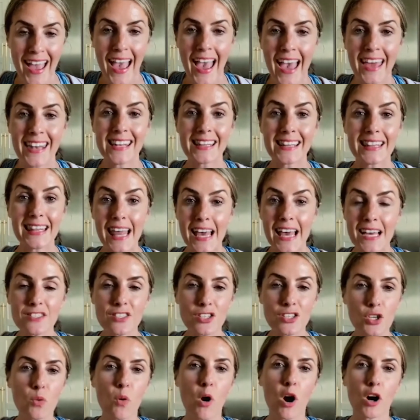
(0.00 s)
and
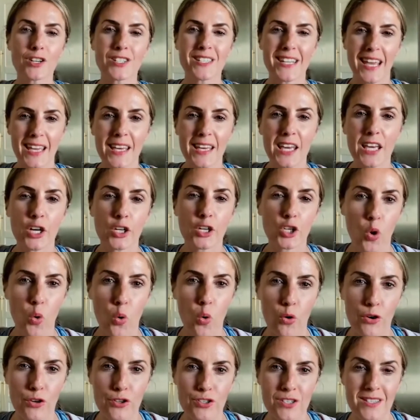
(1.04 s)
unless you are taking a
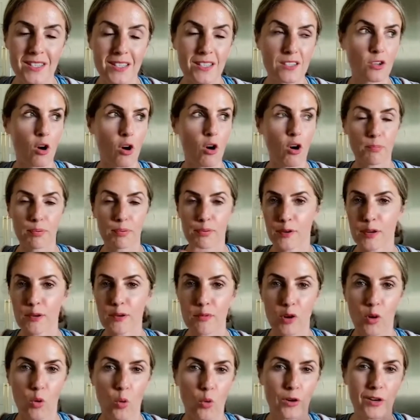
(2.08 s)
course that's all
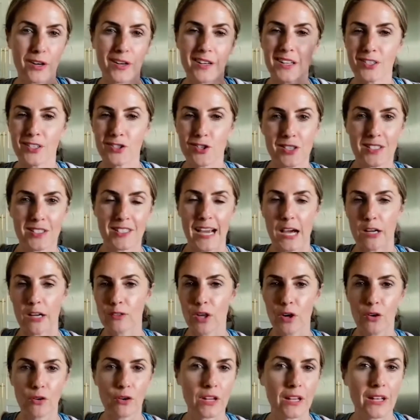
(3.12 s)
pre-recorded and just
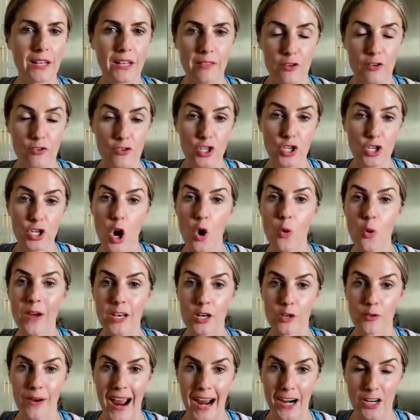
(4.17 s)
downloaded and there's no
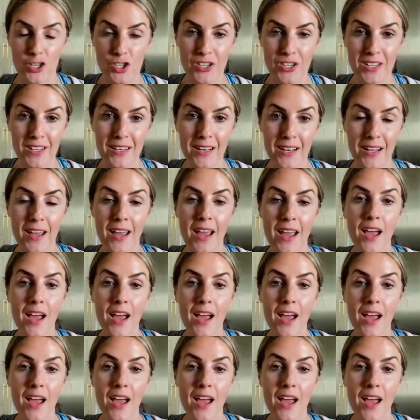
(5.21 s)
interaction,